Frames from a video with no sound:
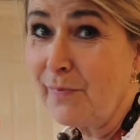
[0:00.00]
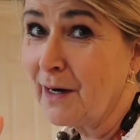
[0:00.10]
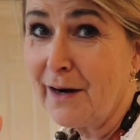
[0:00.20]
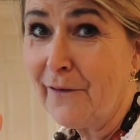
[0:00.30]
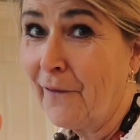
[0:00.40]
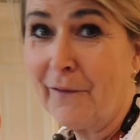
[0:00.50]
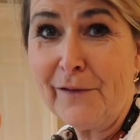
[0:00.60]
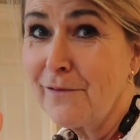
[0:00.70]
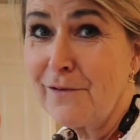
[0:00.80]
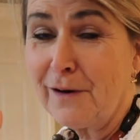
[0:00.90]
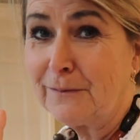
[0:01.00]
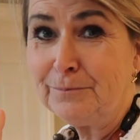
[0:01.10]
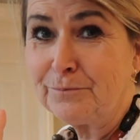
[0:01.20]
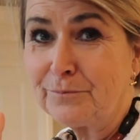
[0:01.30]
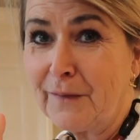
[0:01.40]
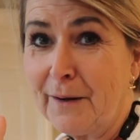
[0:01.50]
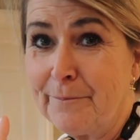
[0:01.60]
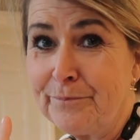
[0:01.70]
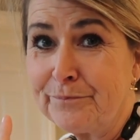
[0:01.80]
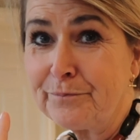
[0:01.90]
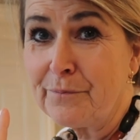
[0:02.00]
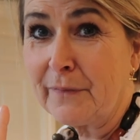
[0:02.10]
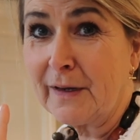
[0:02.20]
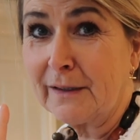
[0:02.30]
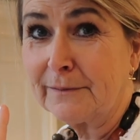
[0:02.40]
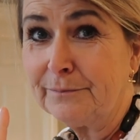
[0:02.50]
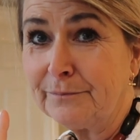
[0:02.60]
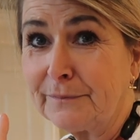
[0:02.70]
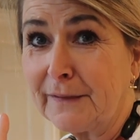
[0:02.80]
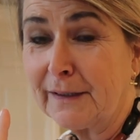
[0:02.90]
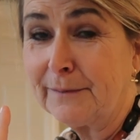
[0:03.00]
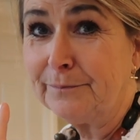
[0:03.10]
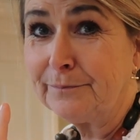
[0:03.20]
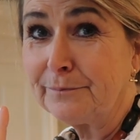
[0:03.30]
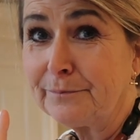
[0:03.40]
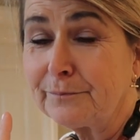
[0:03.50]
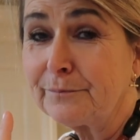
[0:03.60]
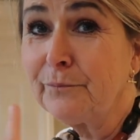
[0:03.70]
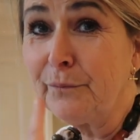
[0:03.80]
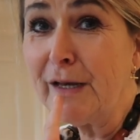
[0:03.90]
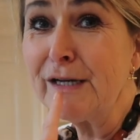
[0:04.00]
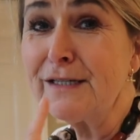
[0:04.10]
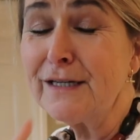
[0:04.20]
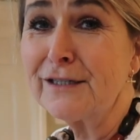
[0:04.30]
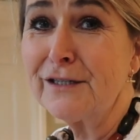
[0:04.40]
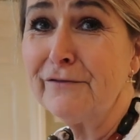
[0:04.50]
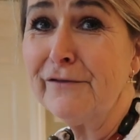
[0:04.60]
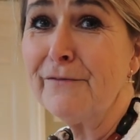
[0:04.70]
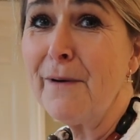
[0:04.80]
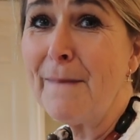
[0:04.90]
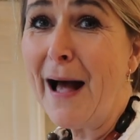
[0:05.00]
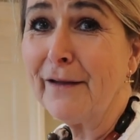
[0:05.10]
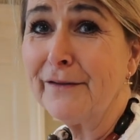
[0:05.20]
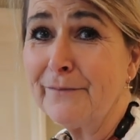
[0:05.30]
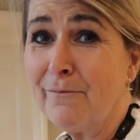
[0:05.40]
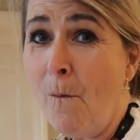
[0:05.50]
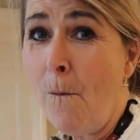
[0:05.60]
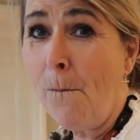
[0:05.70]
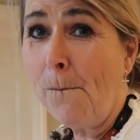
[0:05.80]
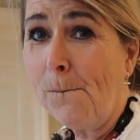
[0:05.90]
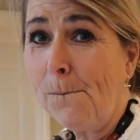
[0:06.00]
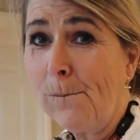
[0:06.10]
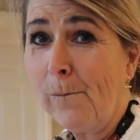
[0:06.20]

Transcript: Not at all. They're very rich though, aren't they? You couldn't eat more than one? It stuck to the roof of my mouth. Oh, nice.